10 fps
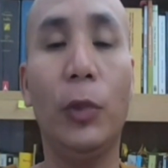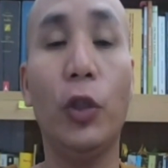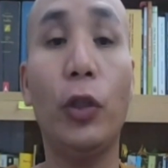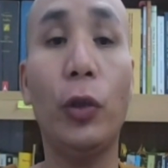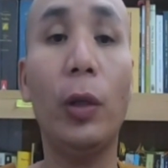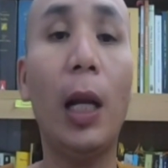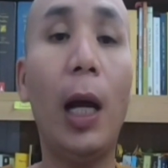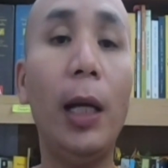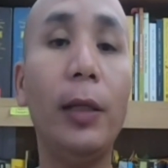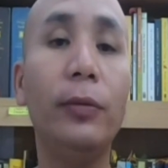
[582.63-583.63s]
Short
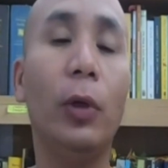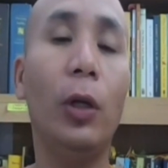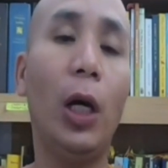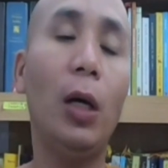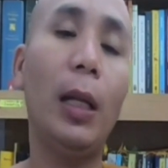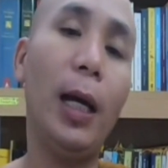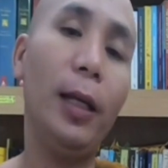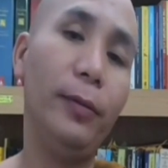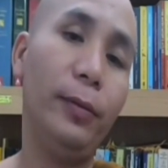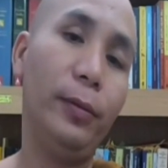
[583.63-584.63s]
life or long
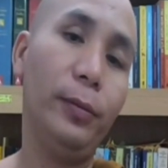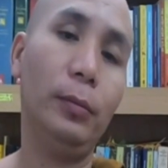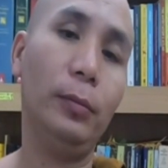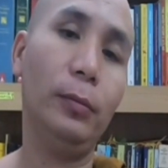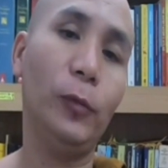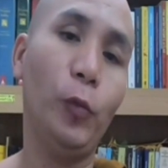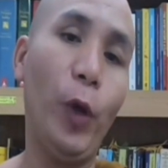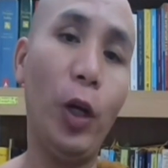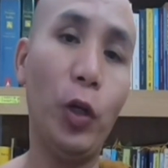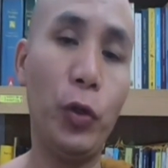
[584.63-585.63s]
life,
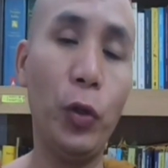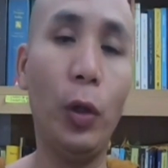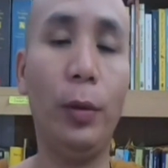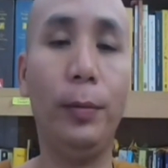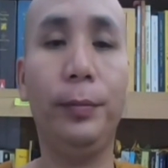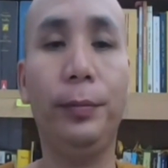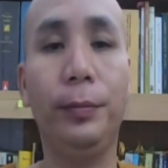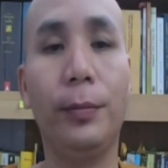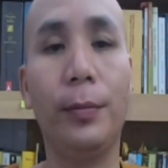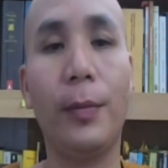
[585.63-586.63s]
we are not sure.
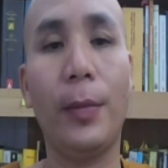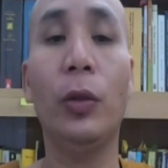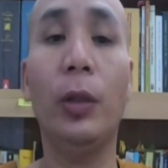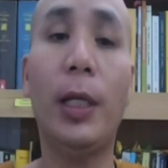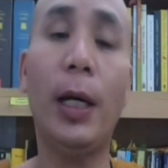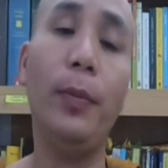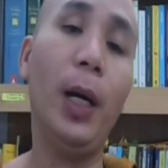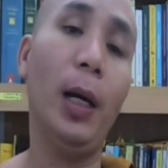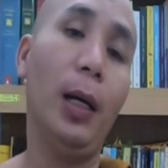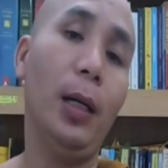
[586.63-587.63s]
So
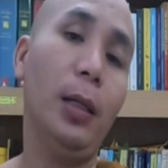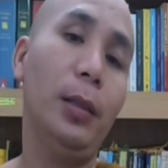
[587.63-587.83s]
Dhamma